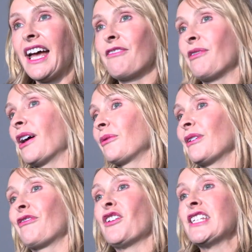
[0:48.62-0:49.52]
I have worked
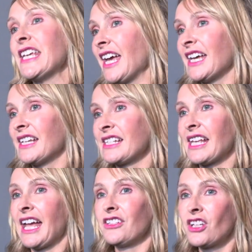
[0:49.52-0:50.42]
with for years,
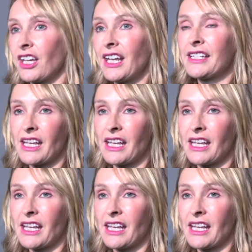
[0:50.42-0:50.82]
and can I